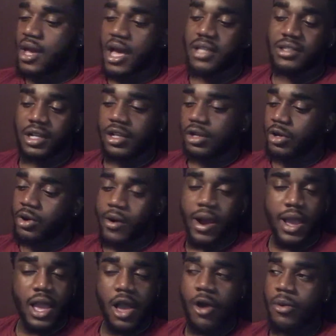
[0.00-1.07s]
I started to cry
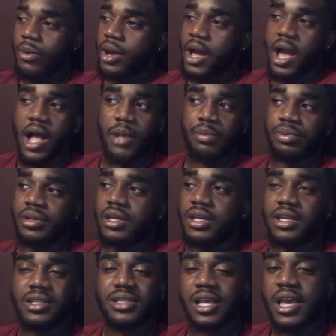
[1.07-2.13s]
out, God,
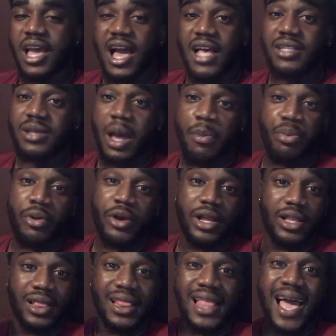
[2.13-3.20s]
please. I
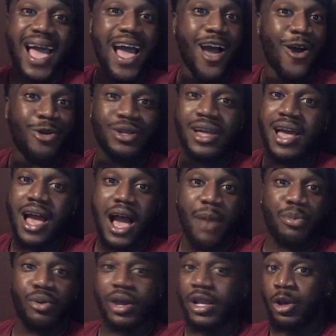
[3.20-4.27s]
prayed loud. I
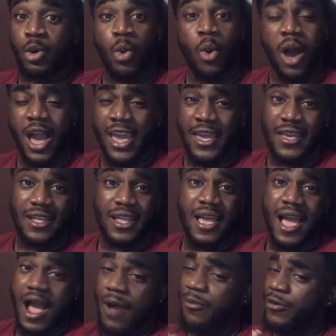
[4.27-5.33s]
prayed quiet.
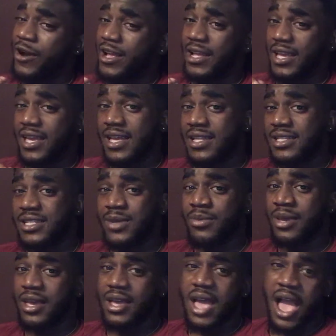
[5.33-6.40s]
I prayed
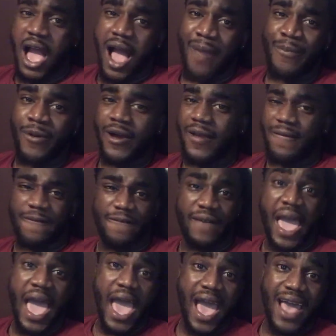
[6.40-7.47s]
intimate. I prayed
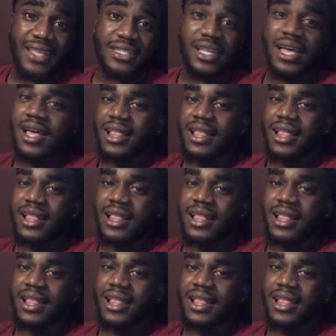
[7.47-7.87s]
fast.